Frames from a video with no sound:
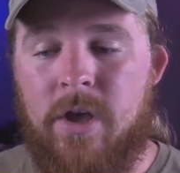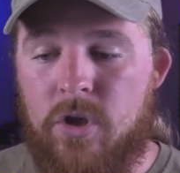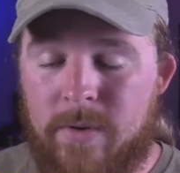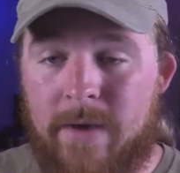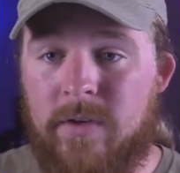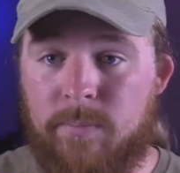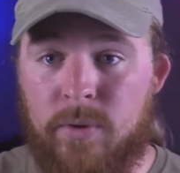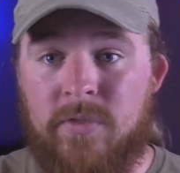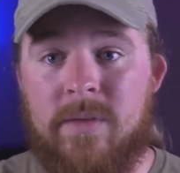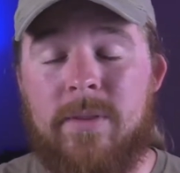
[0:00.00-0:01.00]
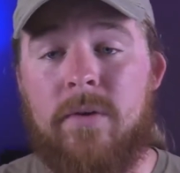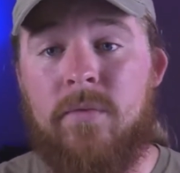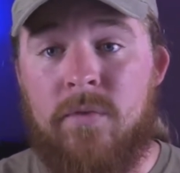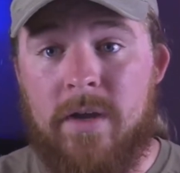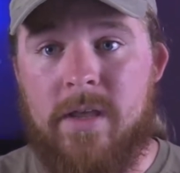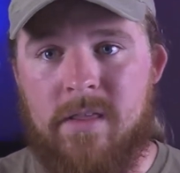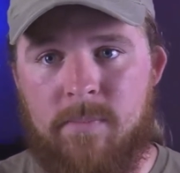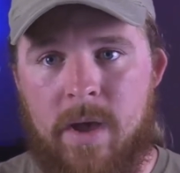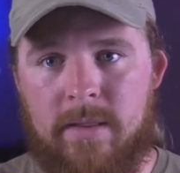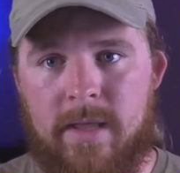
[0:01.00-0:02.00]
You have to put them in the fucking
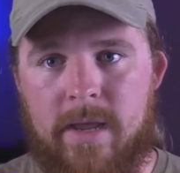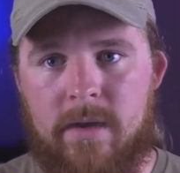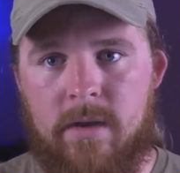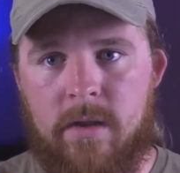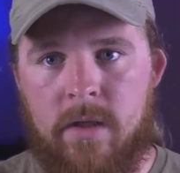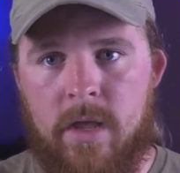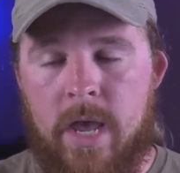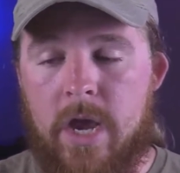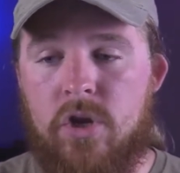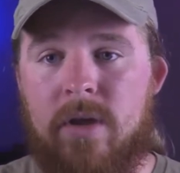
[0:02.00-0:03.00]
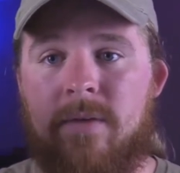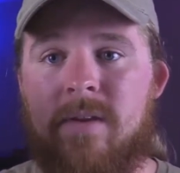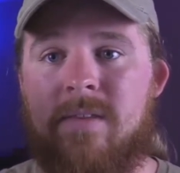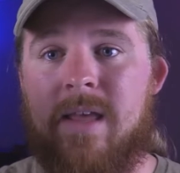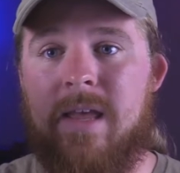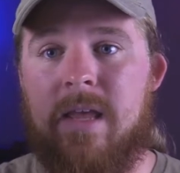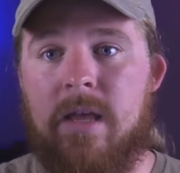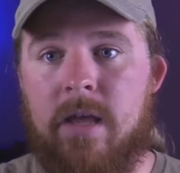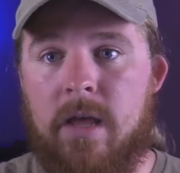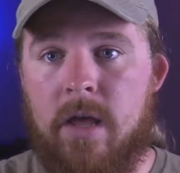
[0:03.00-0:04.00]
spotlight, and you have to say,
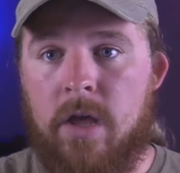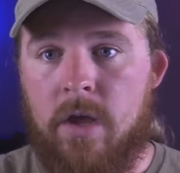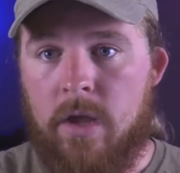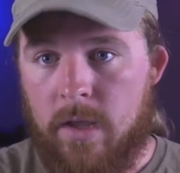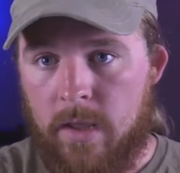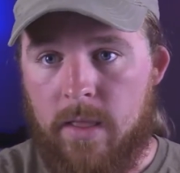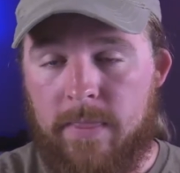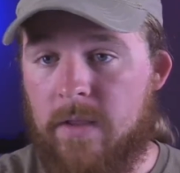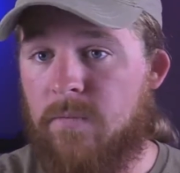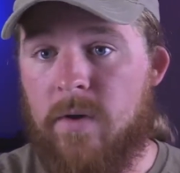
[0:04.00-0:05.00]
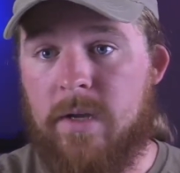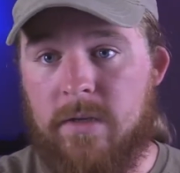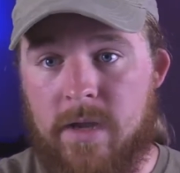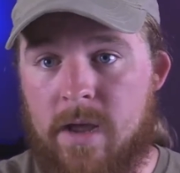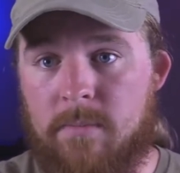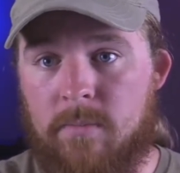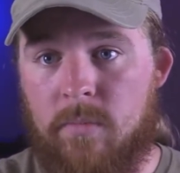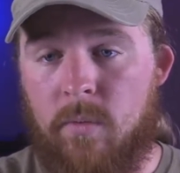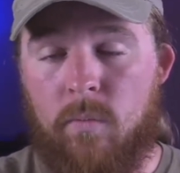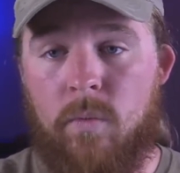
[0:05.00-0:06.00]
that's fucking dumb.
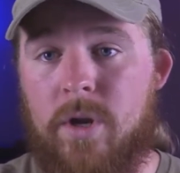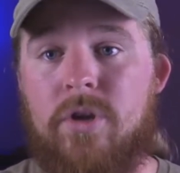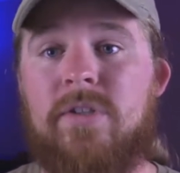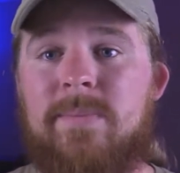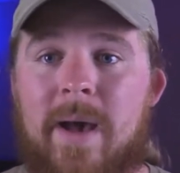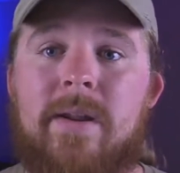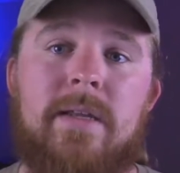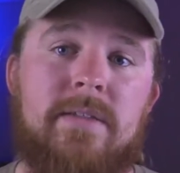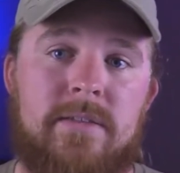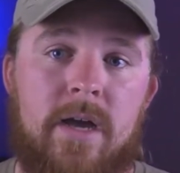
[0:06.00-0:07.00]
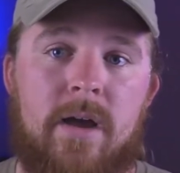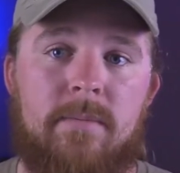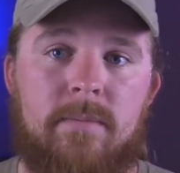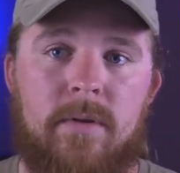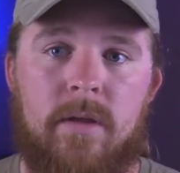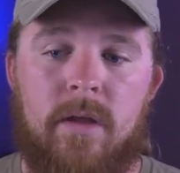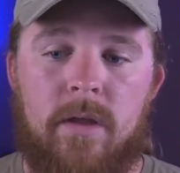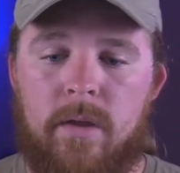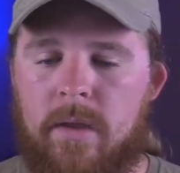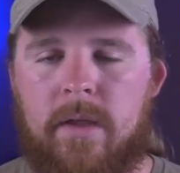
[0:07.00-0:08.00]
What you're spouting is dumb.
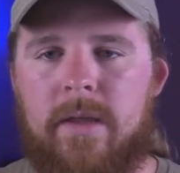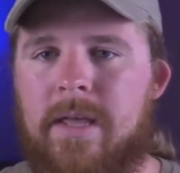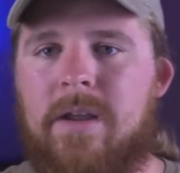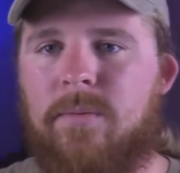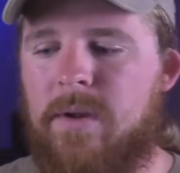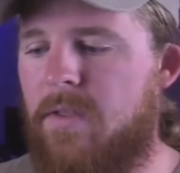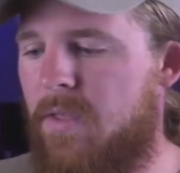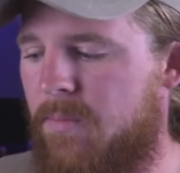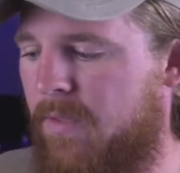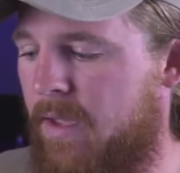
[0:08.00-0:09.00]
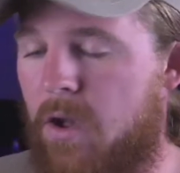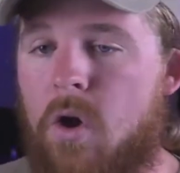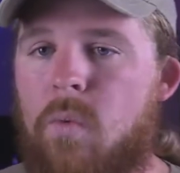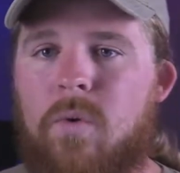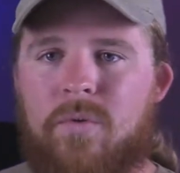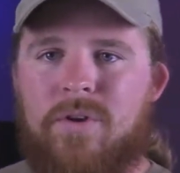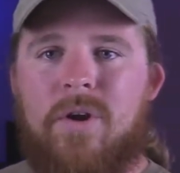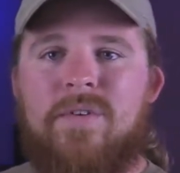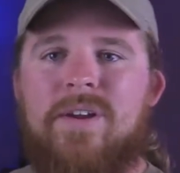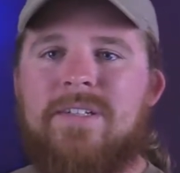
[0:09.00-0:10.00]
Getting rid of them is like, oh, well, they're
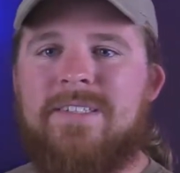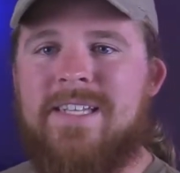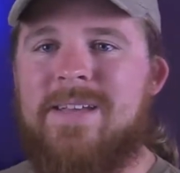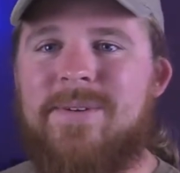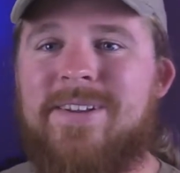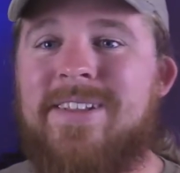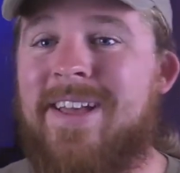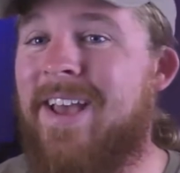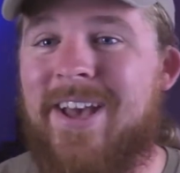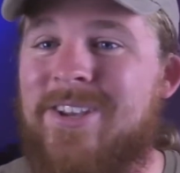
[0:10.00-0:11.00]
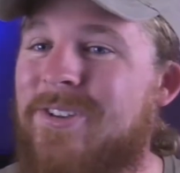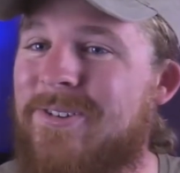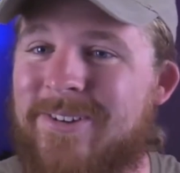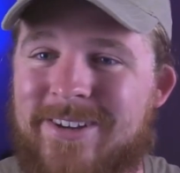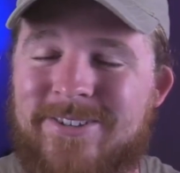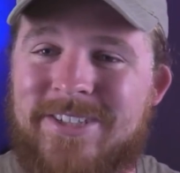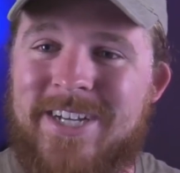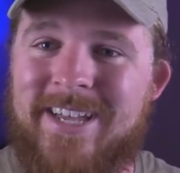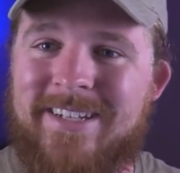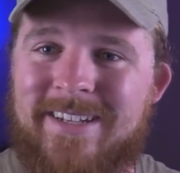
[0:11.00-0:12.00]
over here scheming, and you don't know
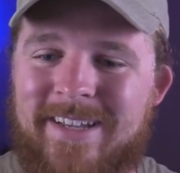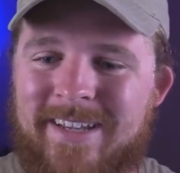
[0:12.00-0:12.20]
shit.